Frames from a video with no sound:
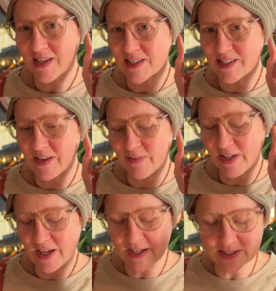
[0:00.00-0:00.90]

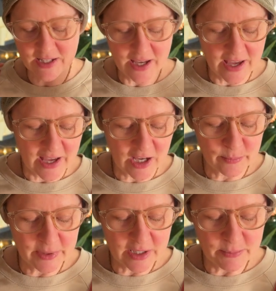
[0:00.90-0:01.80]
78. How
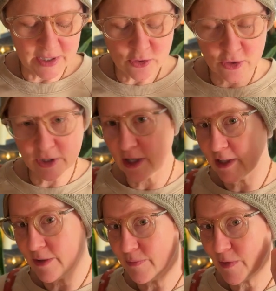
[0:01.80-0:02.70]
many major arcana?